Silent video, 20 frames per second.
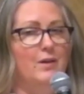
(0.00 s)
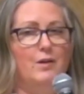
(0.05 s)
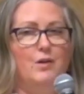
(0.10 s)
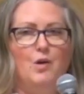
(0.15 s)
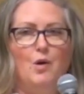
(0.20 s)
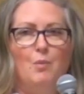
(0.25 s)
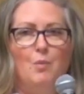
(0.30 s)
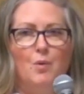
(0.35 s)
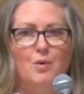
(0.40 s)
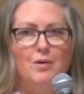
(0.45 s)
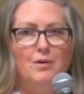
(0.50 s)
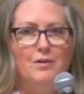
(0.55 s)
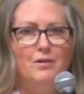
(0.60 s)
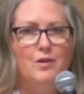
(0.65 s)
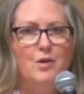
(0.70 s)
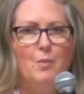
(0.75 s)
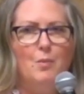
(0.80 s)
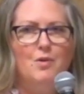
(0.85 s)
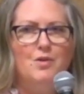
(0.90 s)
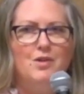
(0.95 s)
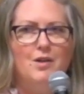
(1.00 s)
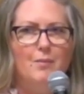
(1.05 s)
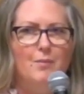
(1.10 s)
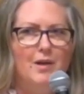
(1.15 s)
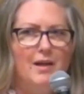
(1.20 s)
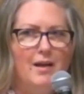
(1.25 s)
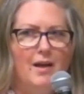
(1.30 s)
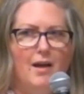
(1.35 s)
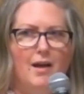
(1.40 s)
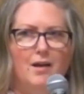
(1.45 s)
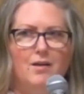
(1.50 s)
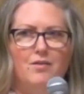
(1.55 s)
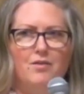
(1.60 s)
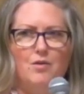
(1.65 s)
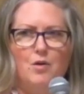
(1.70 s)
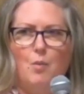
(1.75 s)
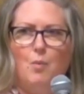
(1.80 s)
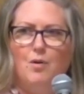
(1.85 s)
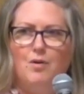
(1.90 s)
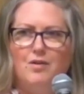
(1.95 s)
No more stomach aches,
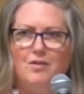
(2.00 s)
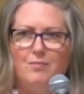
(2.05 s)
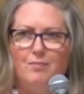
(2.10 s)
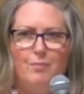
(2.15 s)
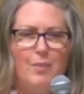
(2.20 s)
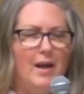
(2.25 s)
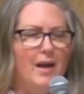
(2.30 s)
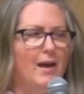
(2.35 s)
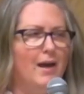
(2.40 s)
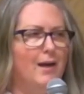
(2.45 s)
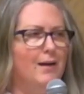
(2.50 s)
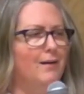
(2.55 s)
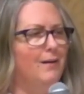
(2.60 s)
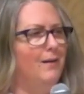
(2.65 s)
no more pain.